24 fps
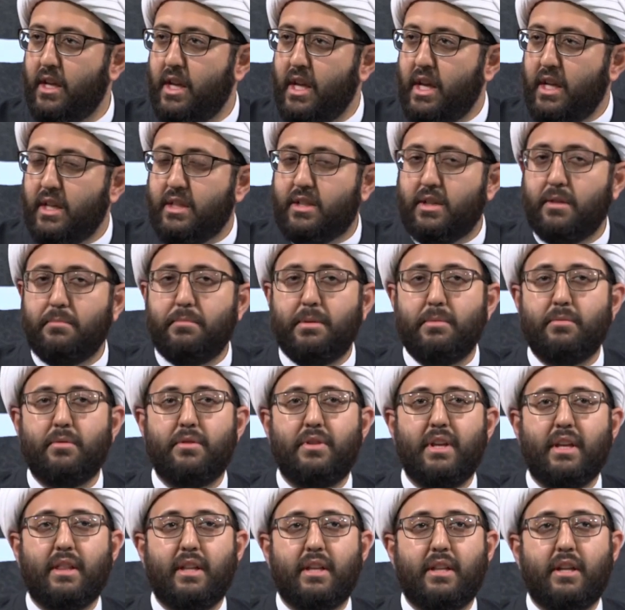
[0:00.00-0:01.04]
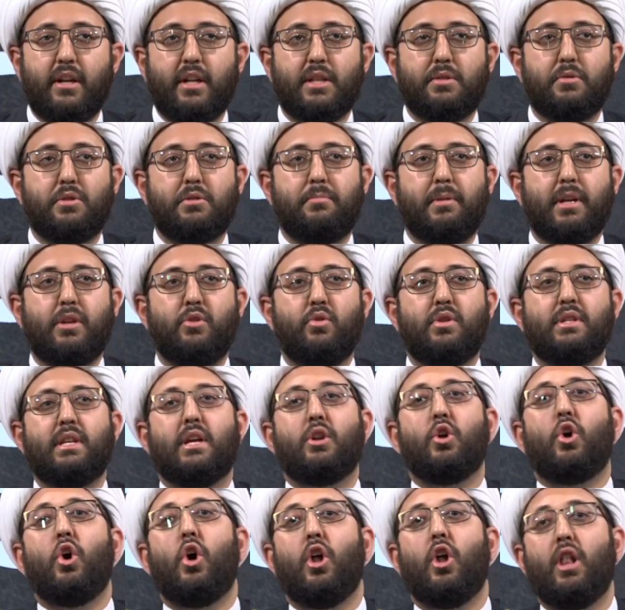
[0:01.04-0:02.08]
Some people think that they're not supposed to make noise at
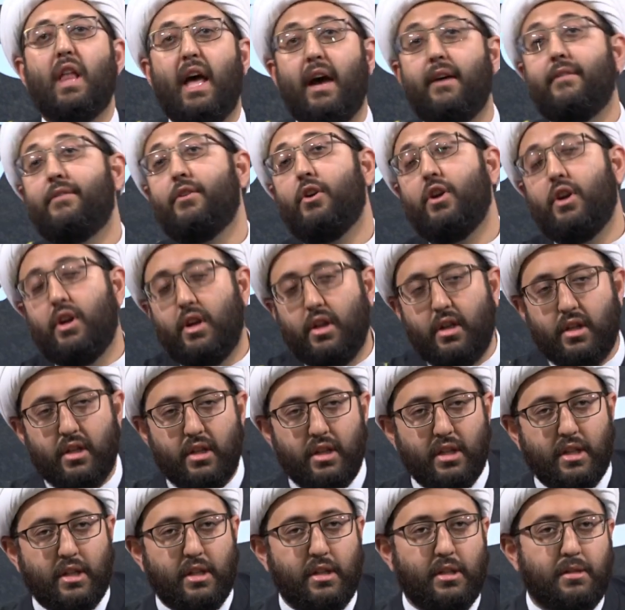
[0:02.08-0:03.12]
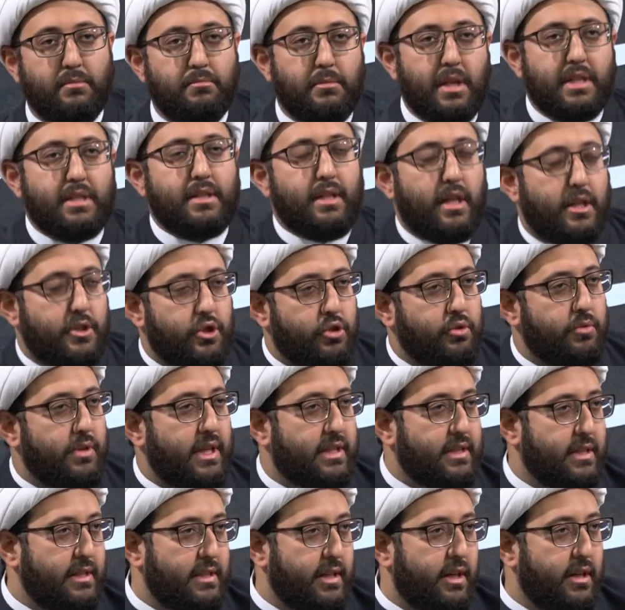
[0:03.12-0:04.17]
all, ever. That's not true
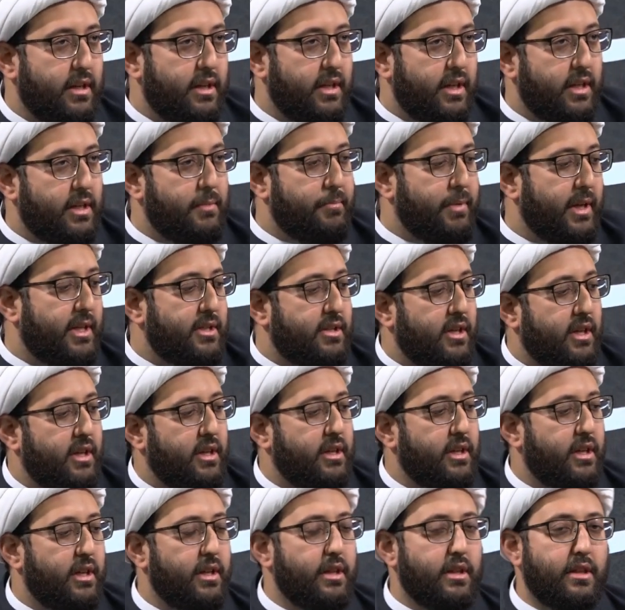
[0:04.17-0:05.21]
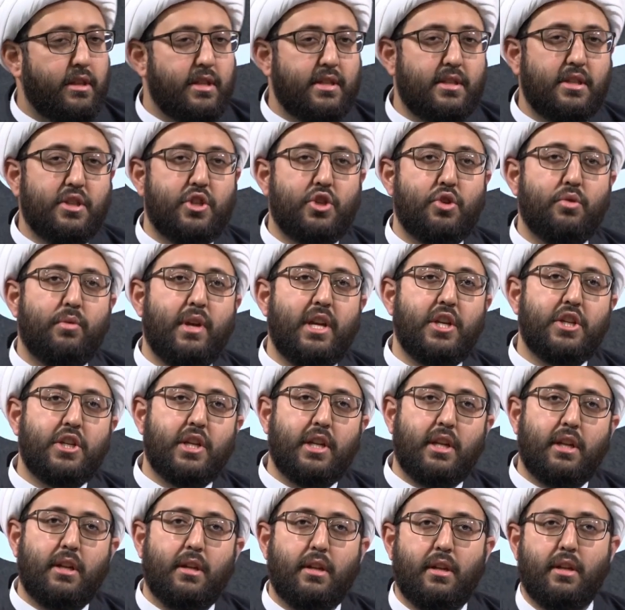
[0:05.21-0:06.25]
necessarily. It depends on the situation.
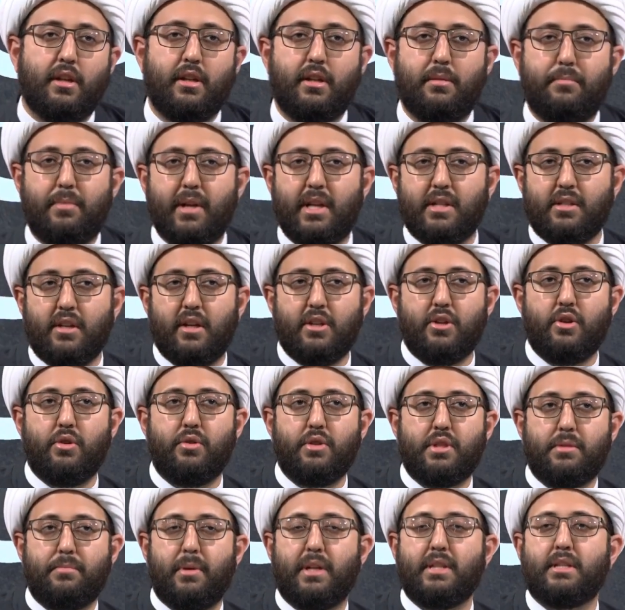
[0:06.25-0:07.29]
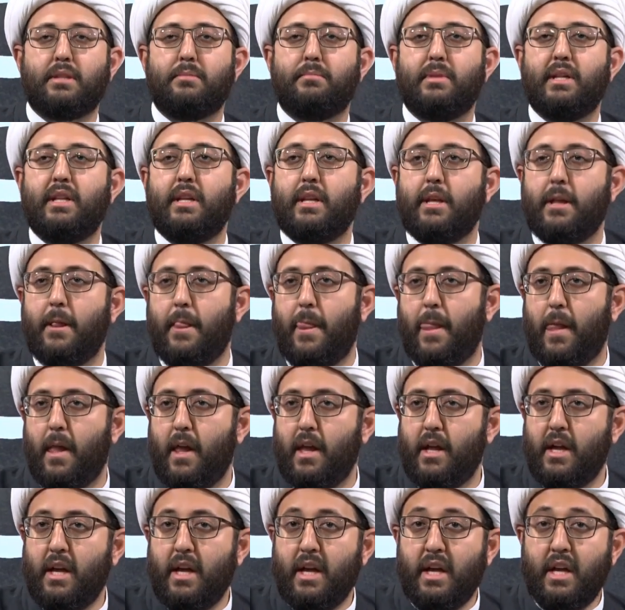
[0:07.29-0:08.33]
It depends on your responsibility.
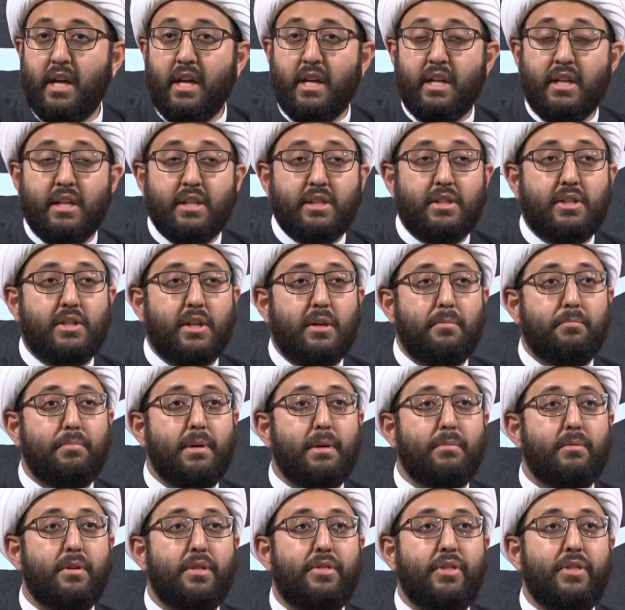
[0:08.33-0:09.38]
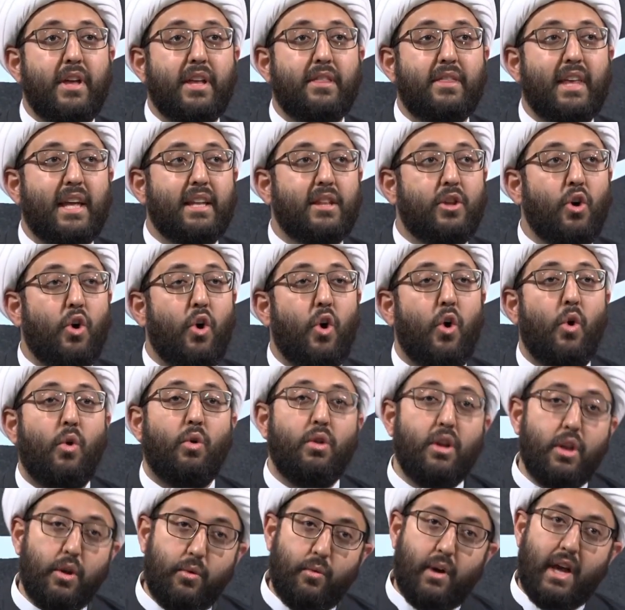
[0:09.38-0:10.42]
Some people think that the
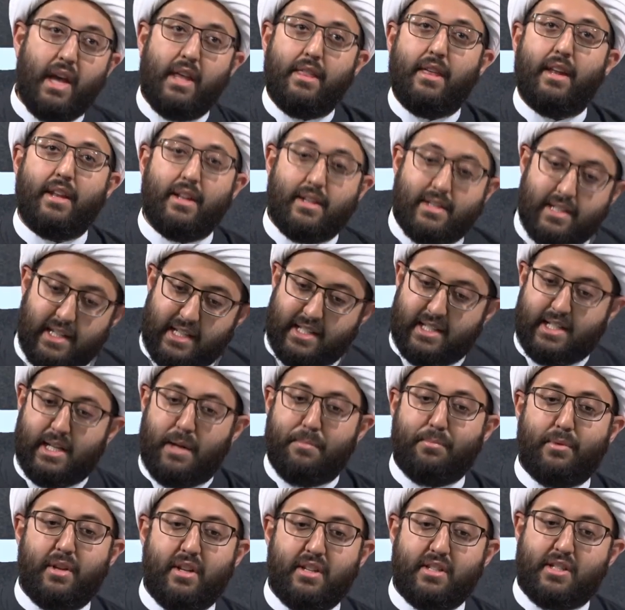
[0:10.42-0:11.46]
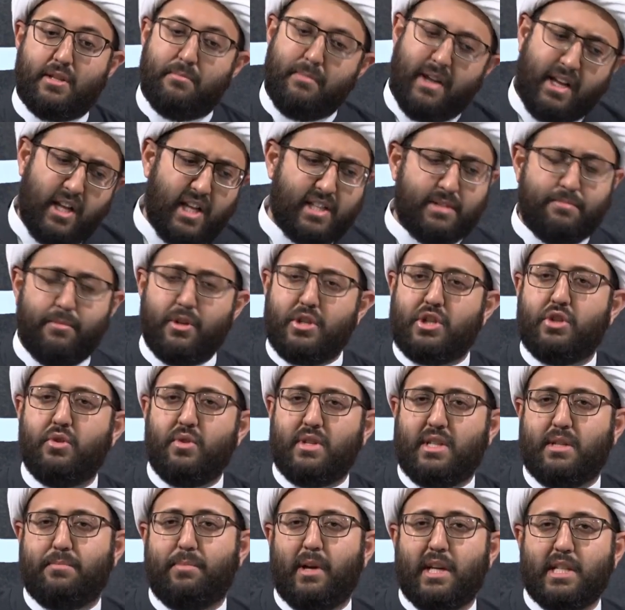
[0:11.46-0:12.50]
only way that it's accepted is to make as much noise
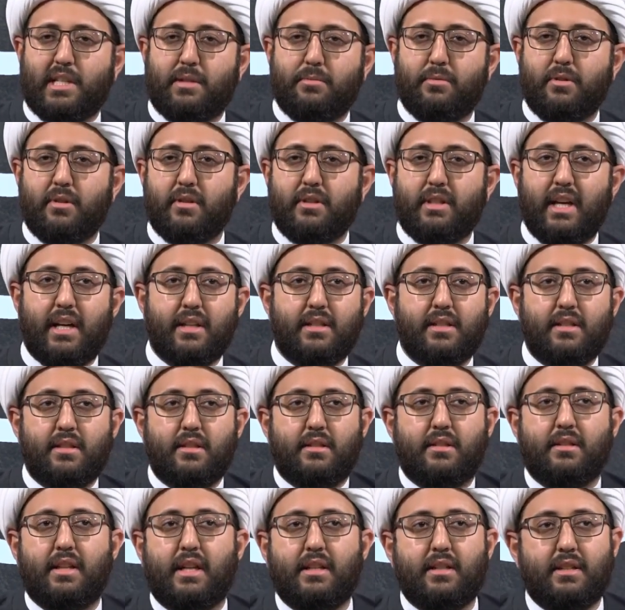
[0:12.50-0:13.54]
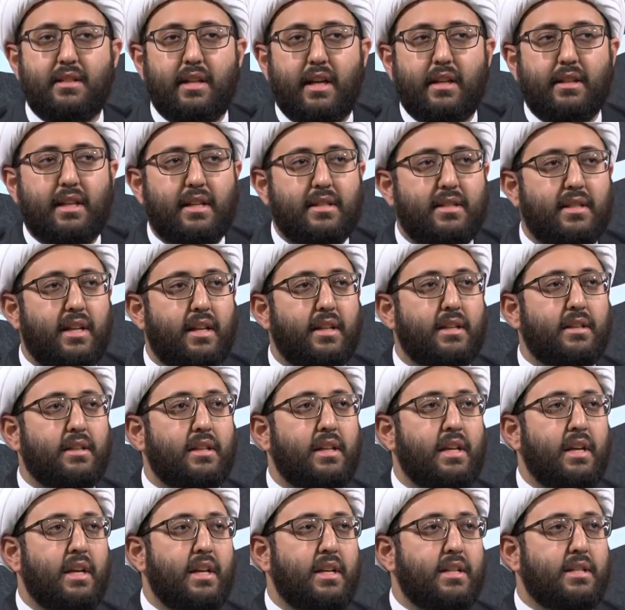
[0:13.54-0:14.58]
as possible. That's not.
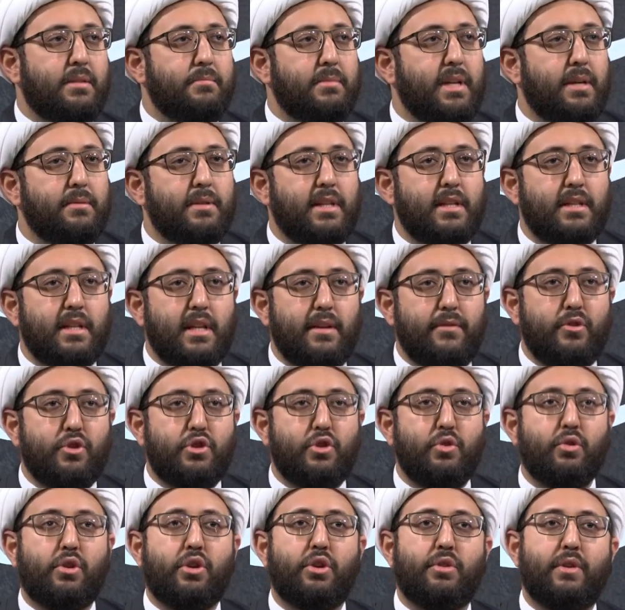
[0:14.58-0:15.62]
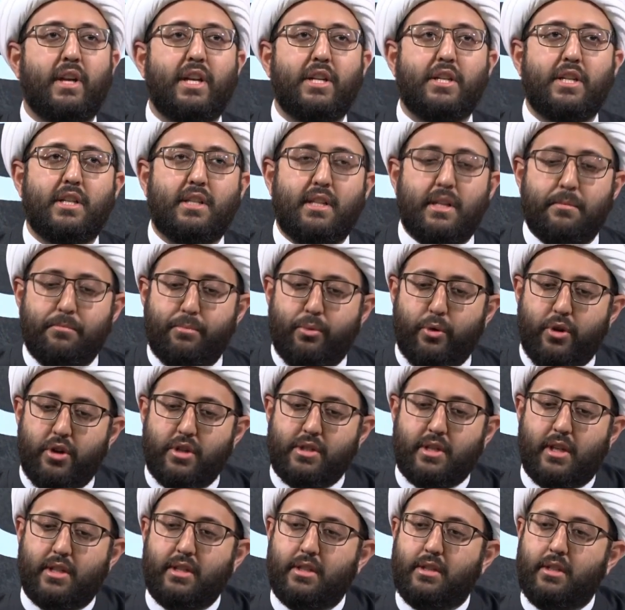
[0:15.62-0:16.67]
Sometimes they say if you're too courageous, it borders
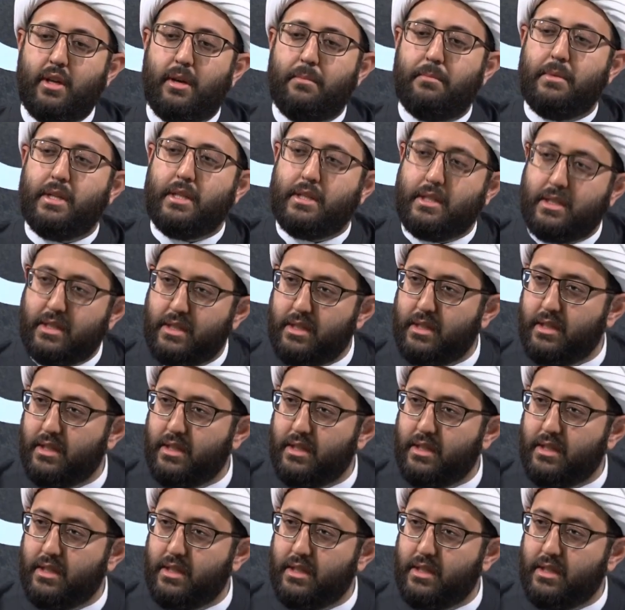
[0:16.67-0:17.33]
on dumbness.